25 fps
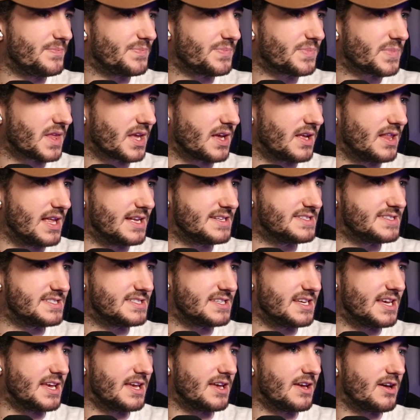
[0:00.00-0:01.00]
Let's
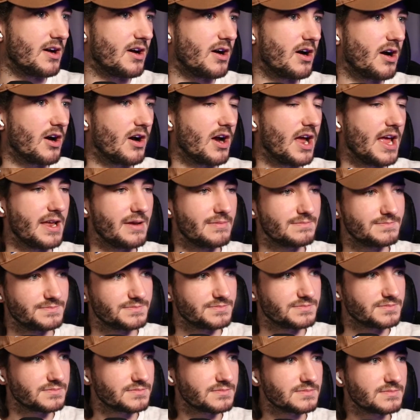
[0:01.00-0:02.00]
see. All right.
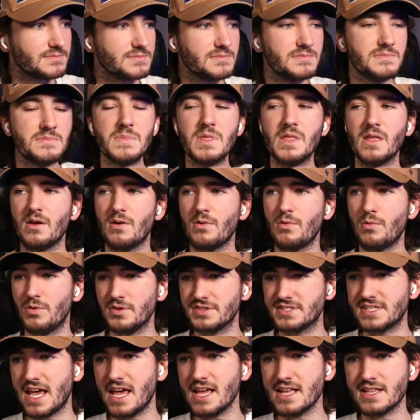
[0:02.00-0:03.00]
We'll
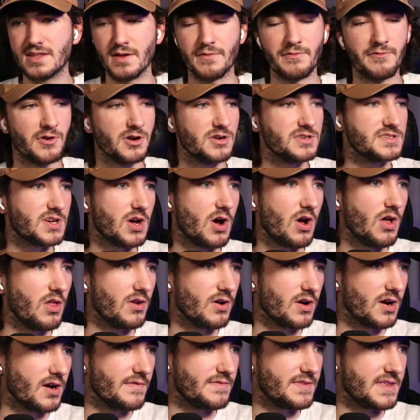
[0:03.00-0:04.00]
take the first
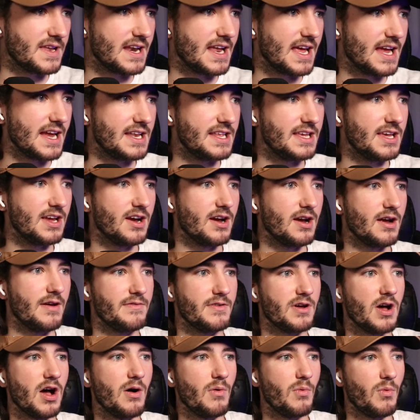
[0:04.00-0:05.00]
caller of the night here. I've
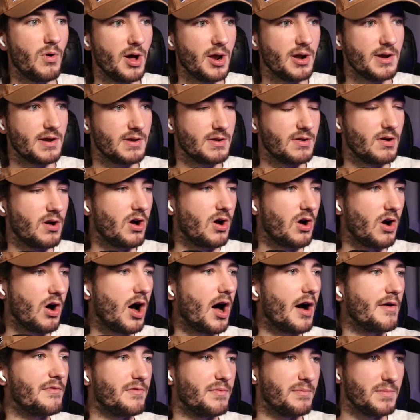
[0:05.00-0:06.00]
got one
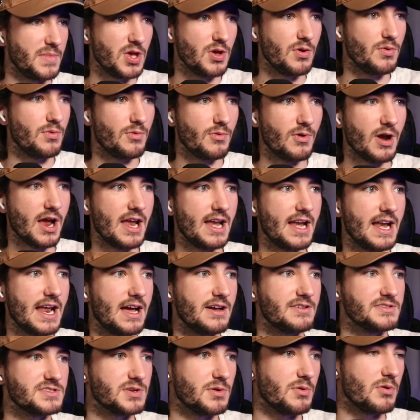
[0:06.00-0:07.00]
off mute right
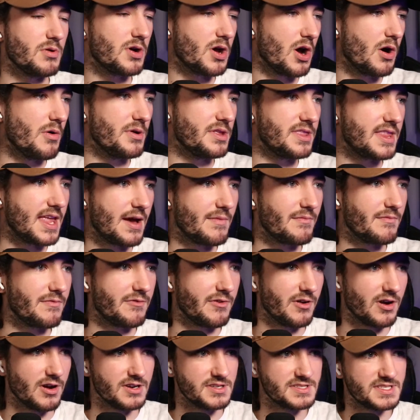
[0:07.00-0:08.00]
now, so we'll go with them
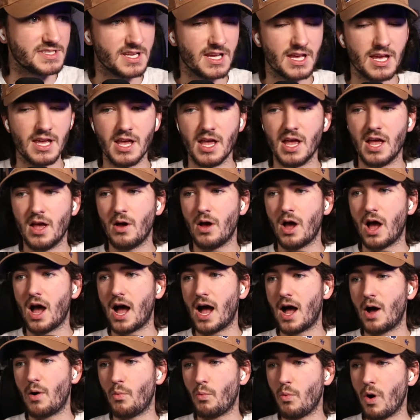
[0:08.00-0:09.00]
first.
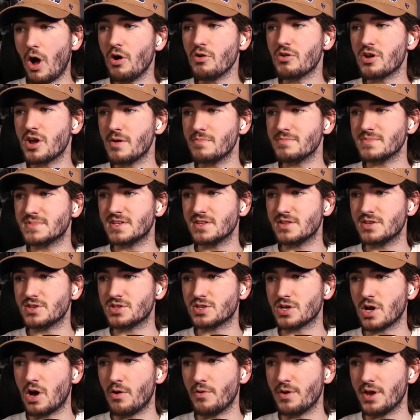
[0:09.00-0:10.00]
Welcome to the
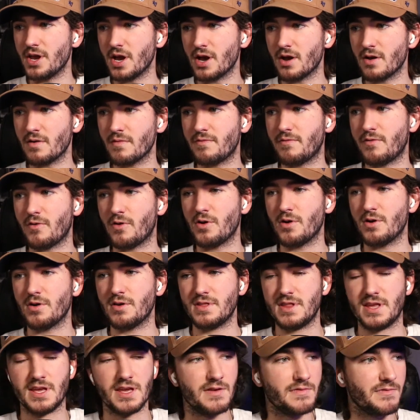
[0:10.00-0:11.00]
show here for
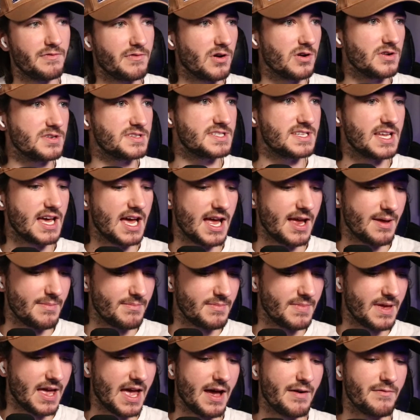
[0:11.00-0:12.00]
the first
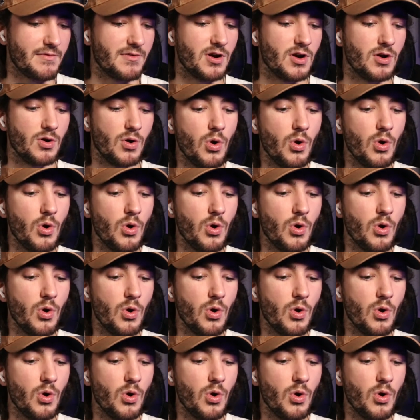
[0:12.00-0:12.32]
time ever.